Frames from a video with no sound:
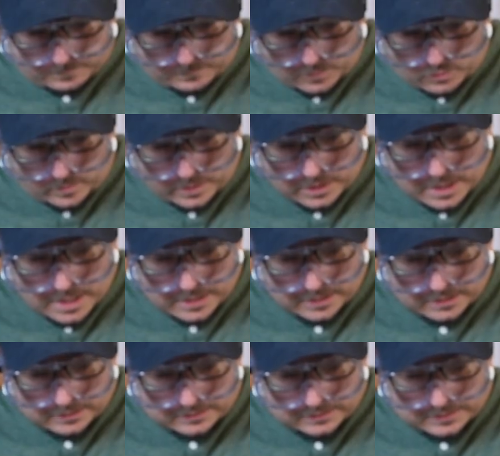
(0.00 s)
Oh my
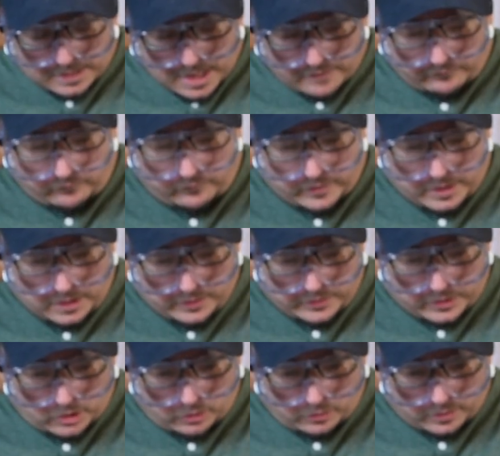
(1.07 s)
god, I feel
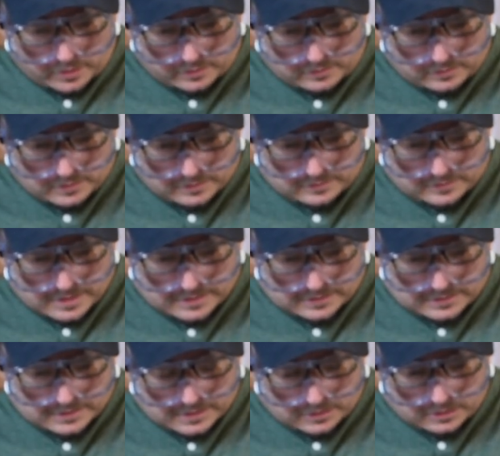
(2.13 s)
the current. It's like
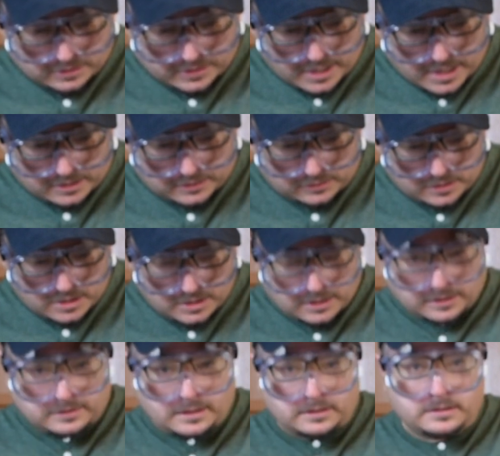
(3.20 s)
tingly.
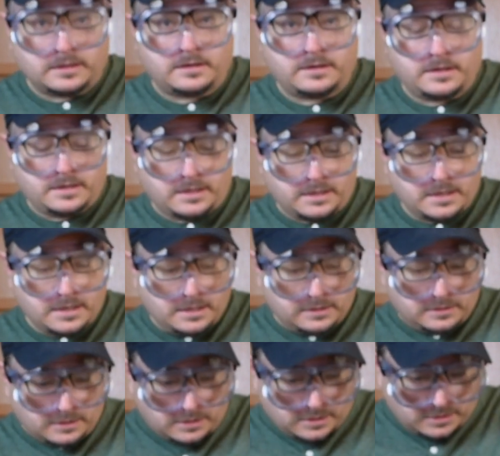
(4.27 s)
It's like da da da
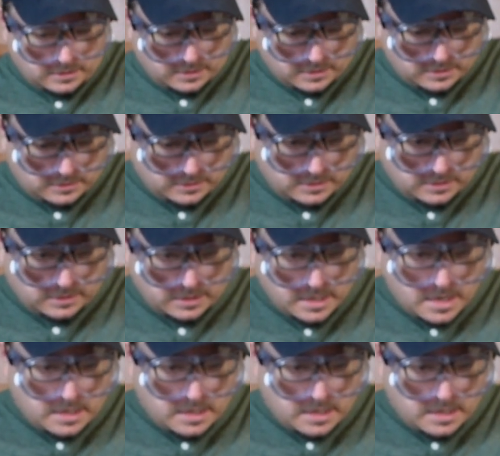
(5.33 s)
da da da da.